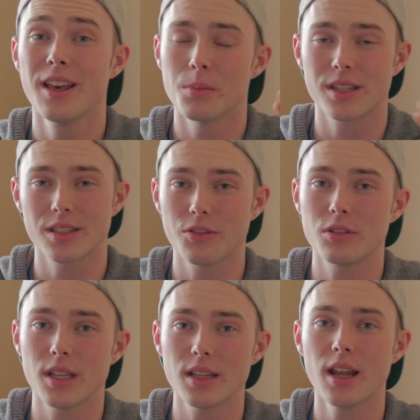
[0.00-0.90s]
because if you
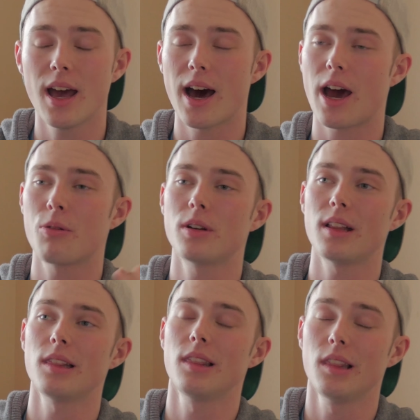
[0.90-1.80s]
did, I would
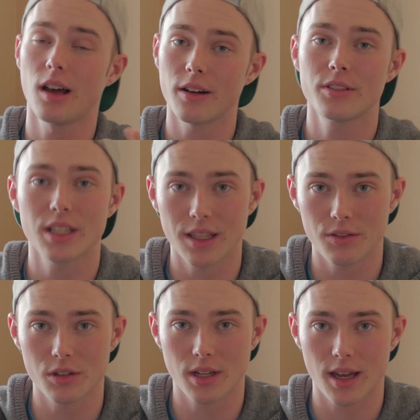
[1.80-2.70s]
love to give
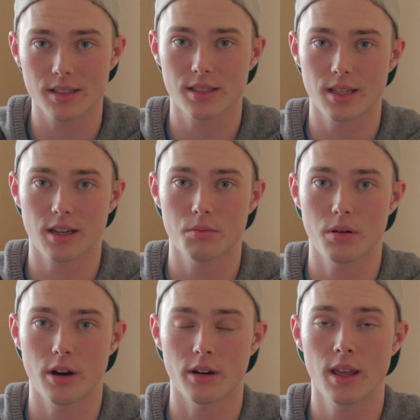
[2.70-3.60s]
you guys a second
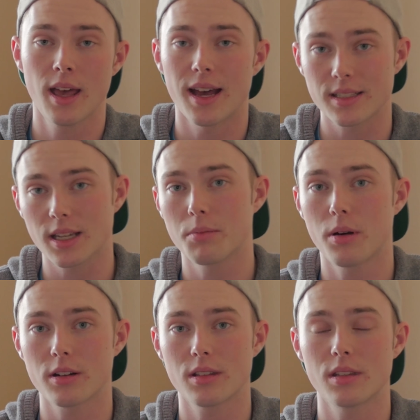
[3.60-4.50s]
part
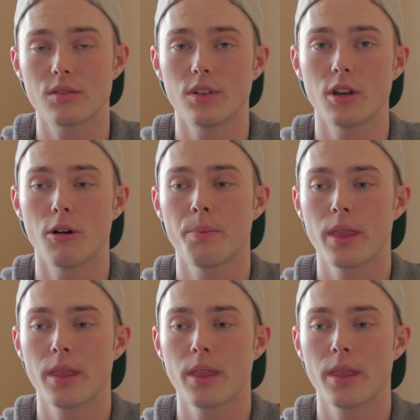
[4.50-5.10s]
to this video